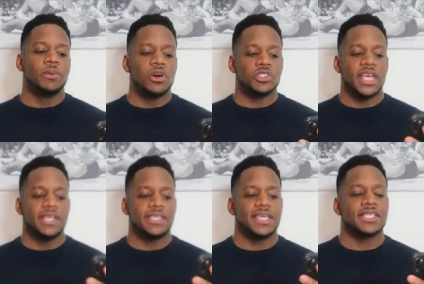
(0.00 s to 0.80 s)

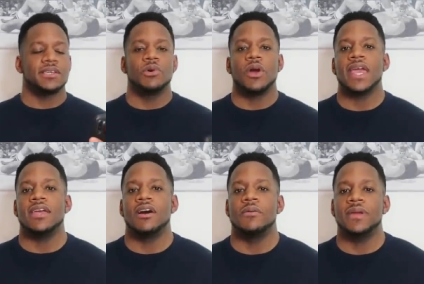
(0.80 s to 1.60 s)
Blockchain, ticker symbol
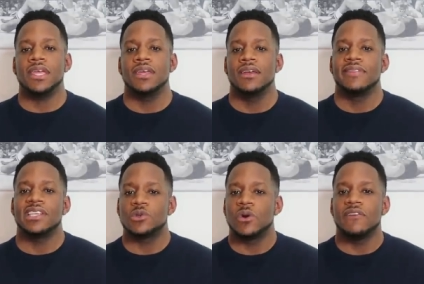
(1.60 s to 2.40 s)
ARB.
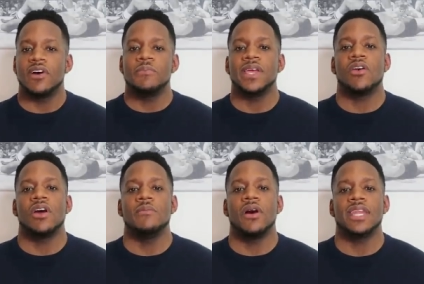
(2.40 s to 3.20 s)
This is one of our
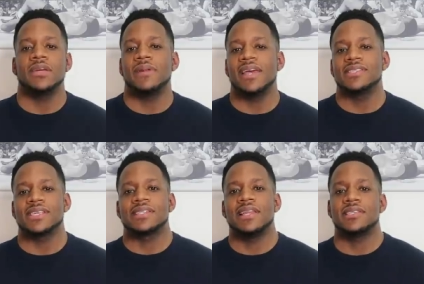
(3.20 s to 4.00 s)
Bitcoin mining plays
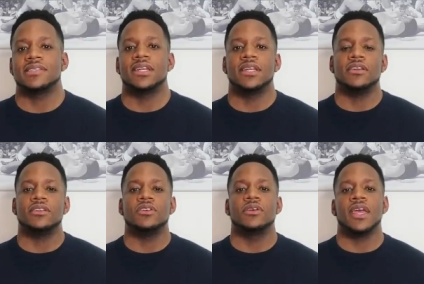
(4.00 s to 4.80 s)
that's listed in
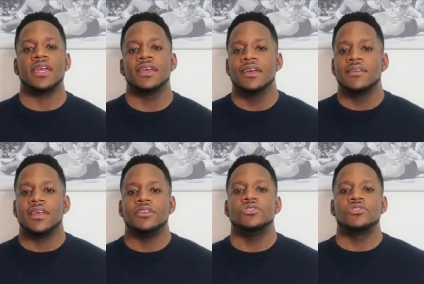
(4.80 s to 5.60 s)
the UK.
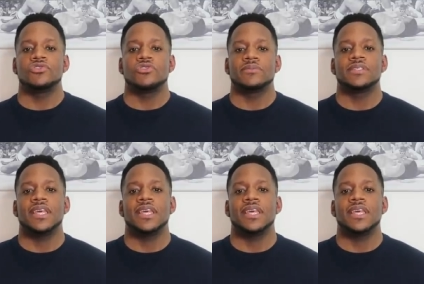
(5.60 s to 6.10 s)
Now, news has dropped